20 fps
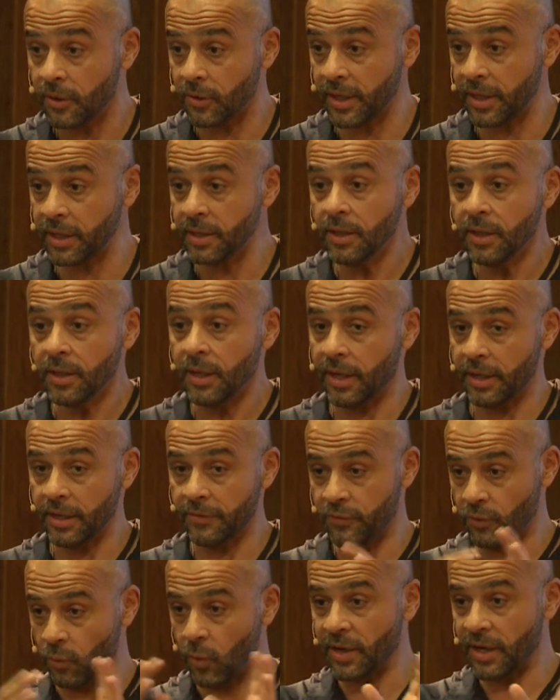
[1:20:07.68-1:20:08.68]
okay? And
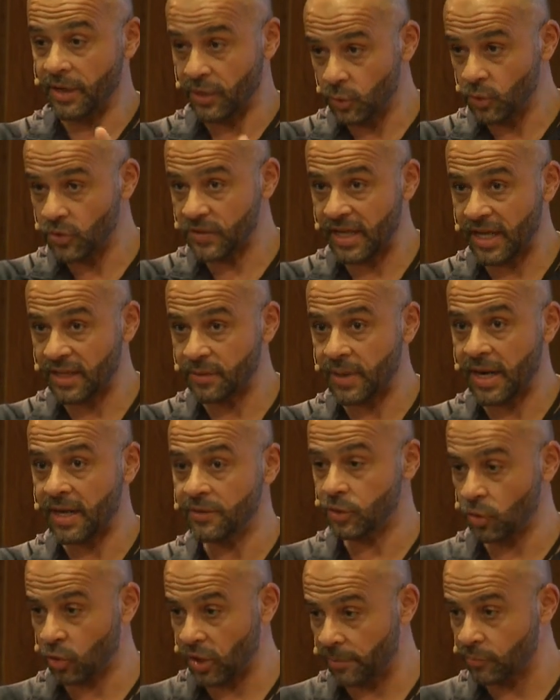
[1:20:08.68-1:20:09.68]
if you want to use that
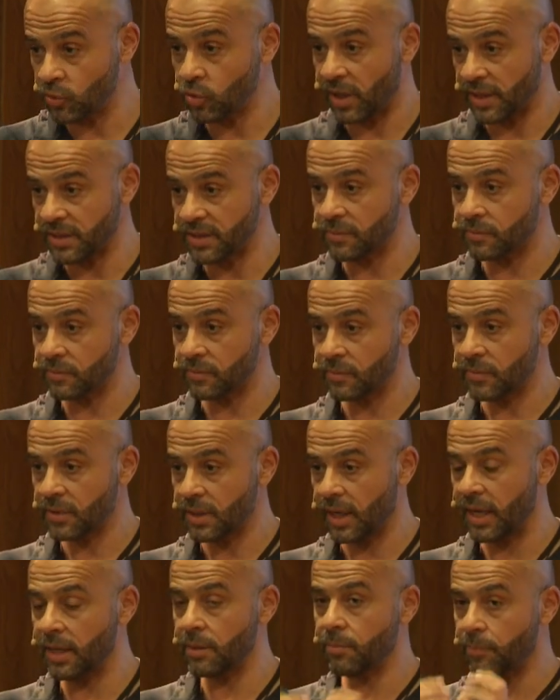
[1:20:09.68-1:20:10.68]
brand, you come to us.
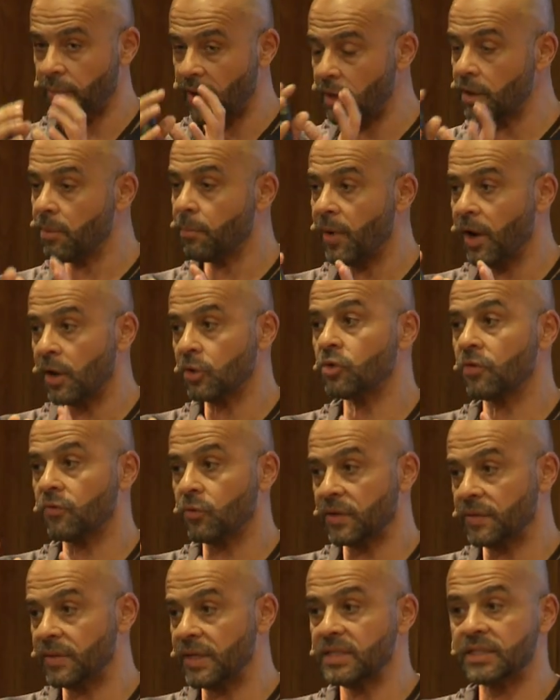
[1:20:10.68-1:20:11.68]
And part of
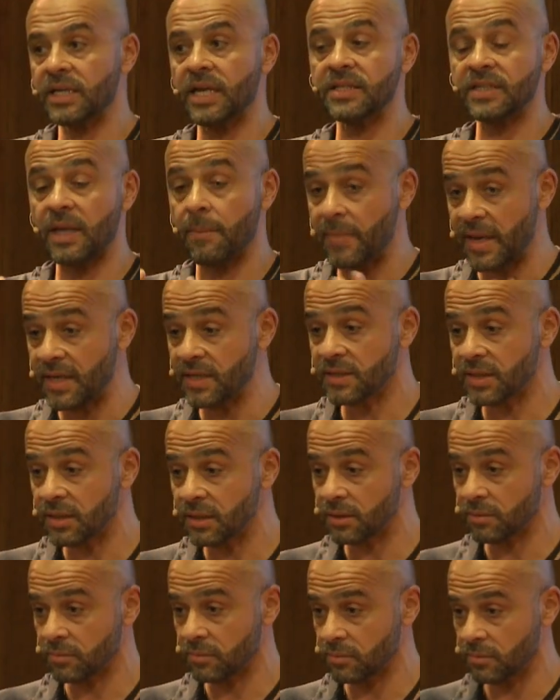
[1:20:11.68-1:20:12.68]
what they say is
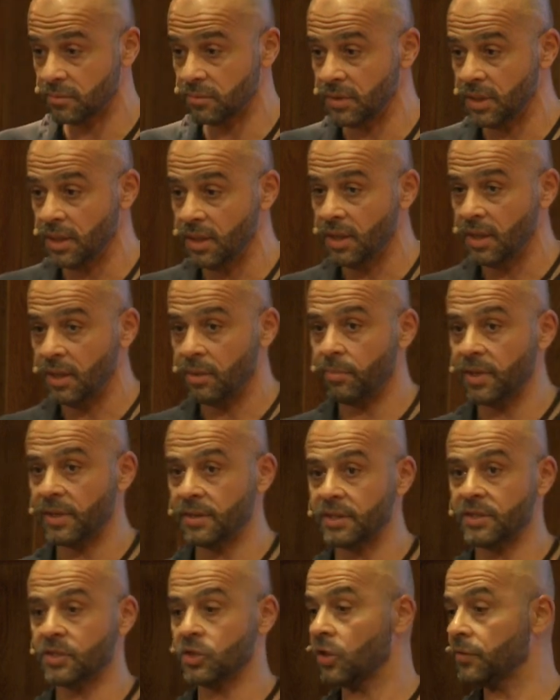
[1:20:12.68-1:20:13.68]
amazing,
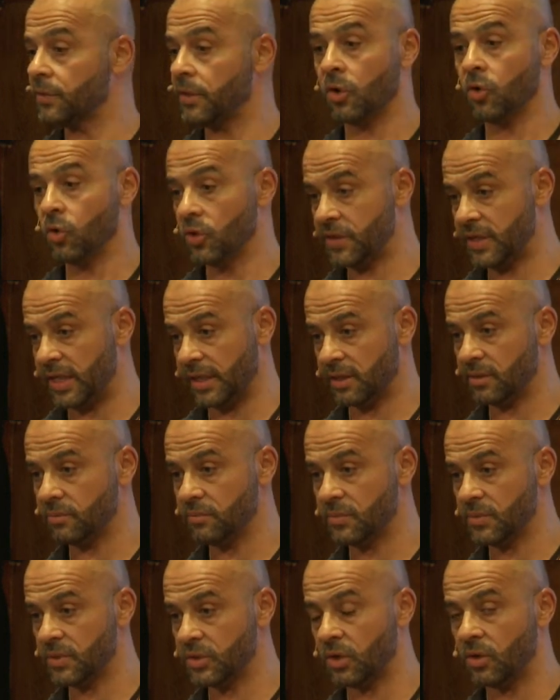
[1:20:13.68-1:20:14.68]
but it's not the whole thing.
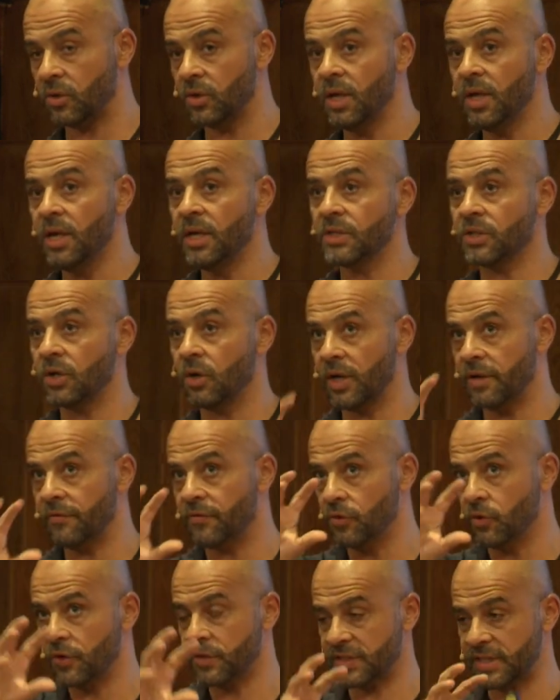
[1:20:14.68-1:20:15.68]
So
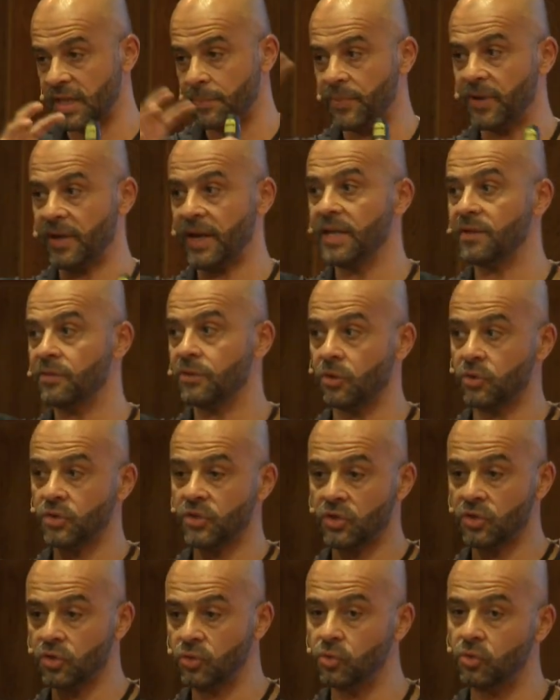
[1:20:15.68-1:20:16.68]
if you separate
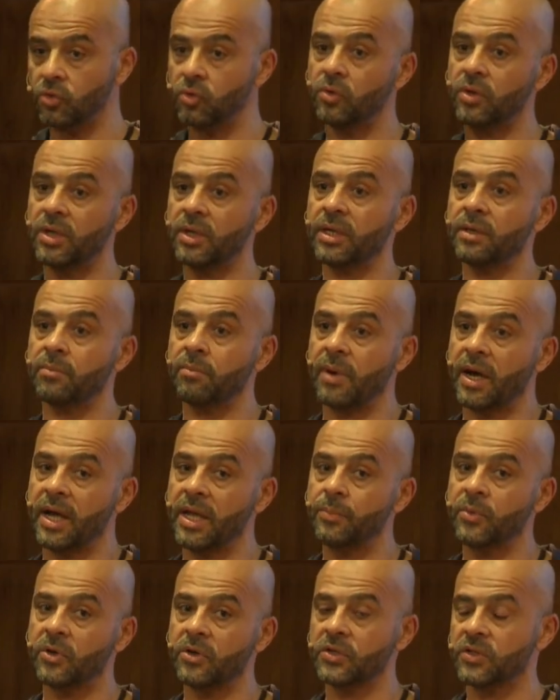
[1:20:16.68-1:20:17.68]
those two, in my
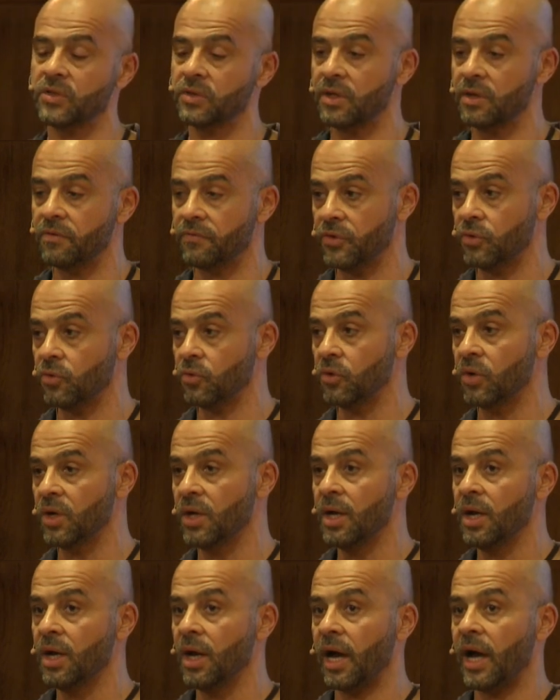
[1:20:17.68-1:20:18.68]
personal view,
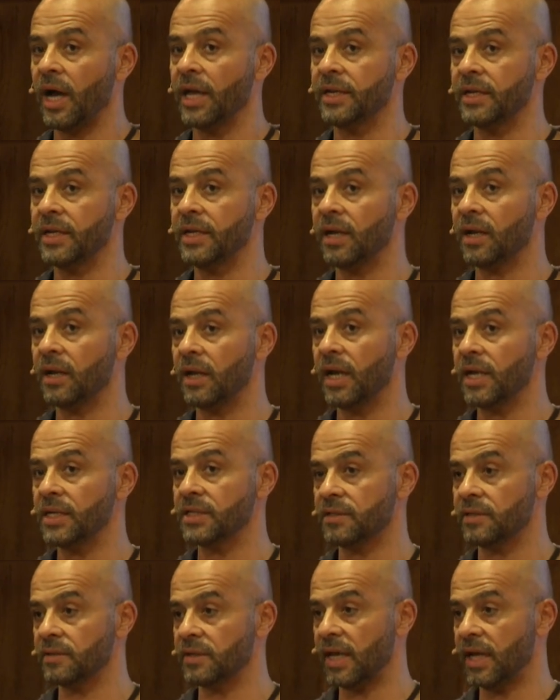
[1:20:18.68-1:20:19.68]
I
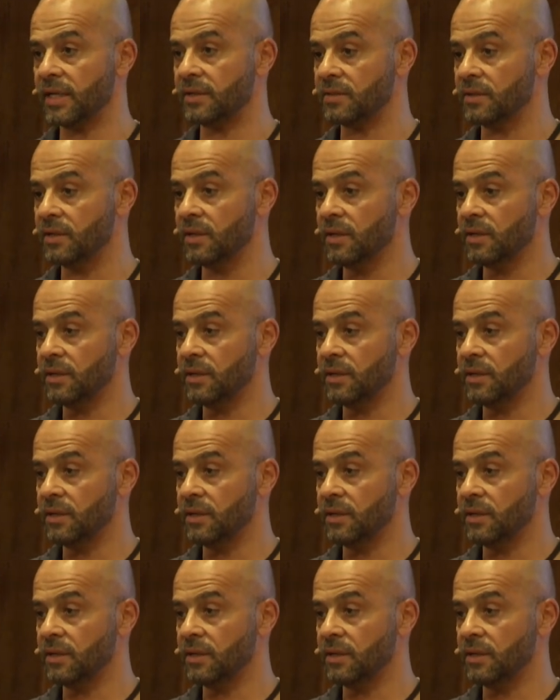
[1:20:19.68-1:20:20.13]
realized that